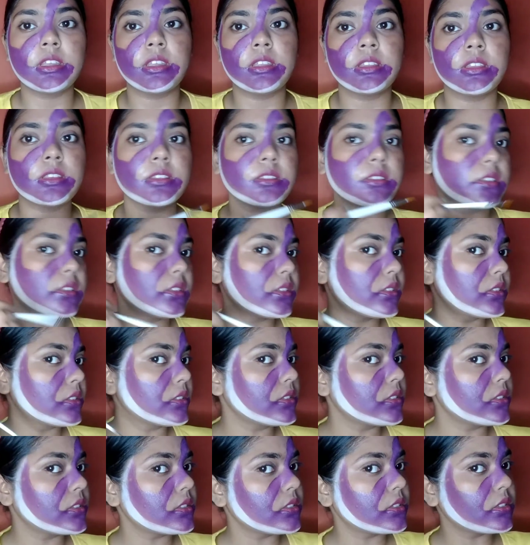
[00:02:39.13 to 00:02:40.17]
this
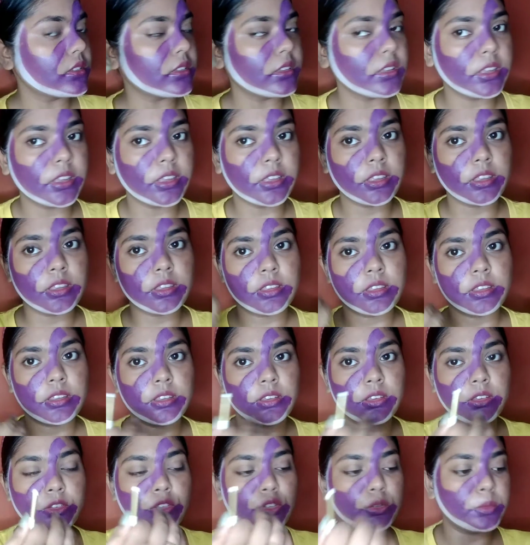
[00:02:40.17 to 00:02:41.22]
is like
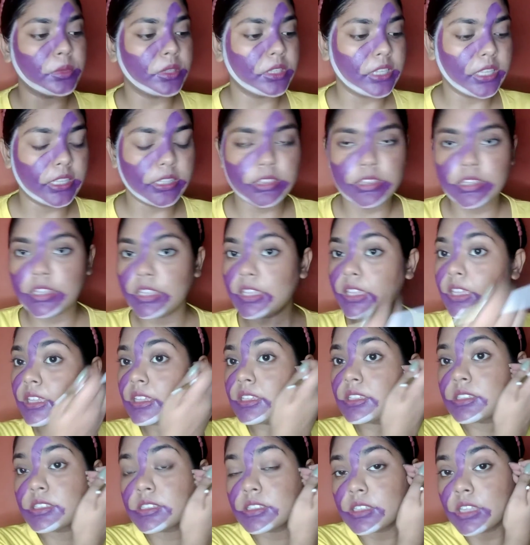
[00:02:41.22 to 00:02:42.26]
going to be like
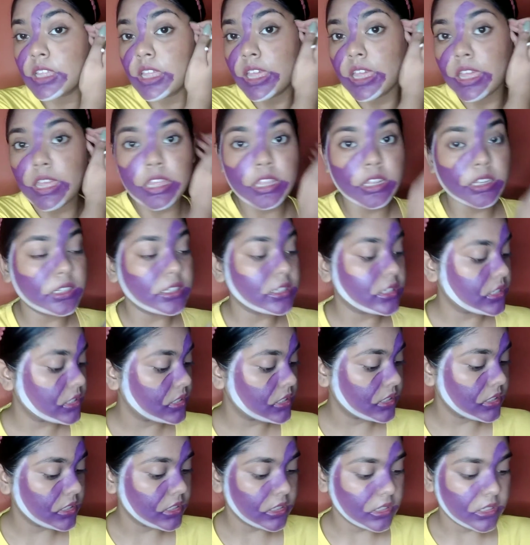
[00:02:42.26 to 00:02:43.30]
this, and
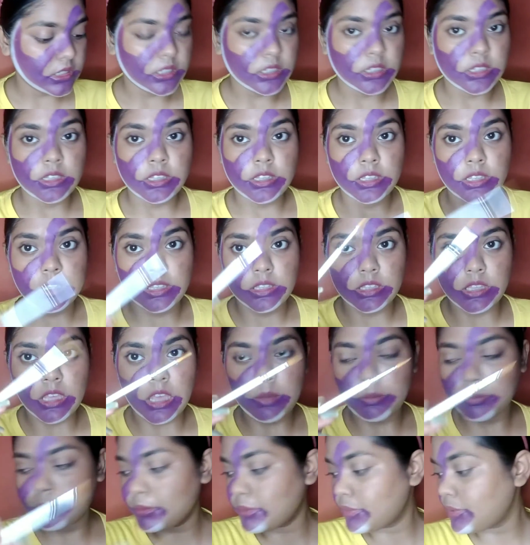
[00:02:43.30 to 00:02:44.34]

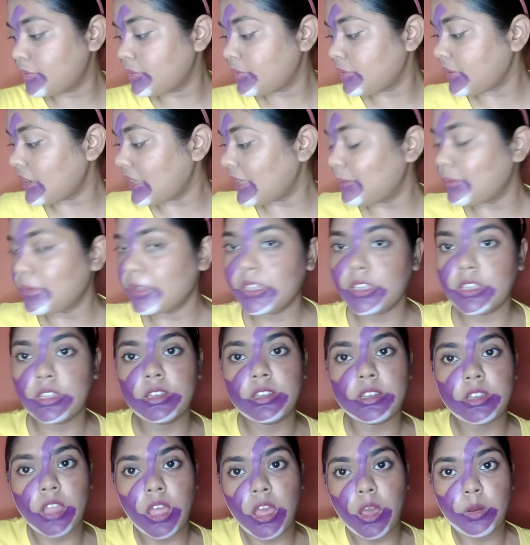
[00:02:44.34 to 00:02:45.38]
yep, I'll be
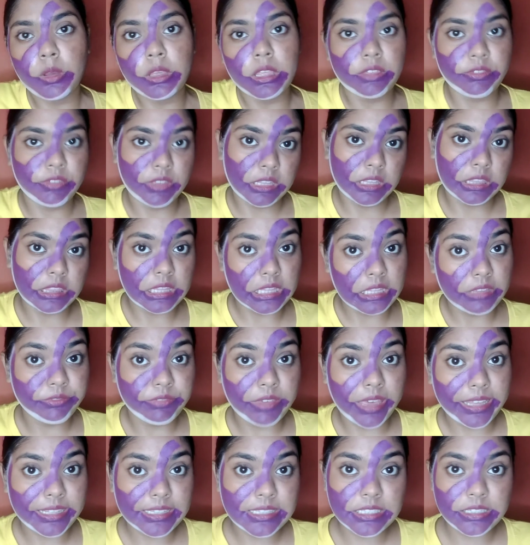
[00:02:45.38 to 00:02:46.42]
now giving the
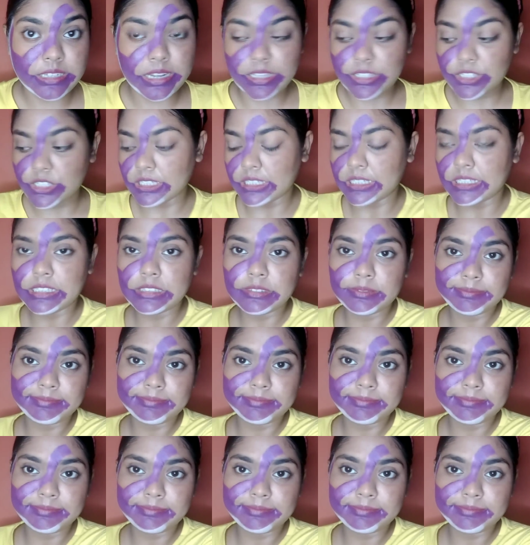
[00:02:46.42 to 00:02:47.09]
effects gradually.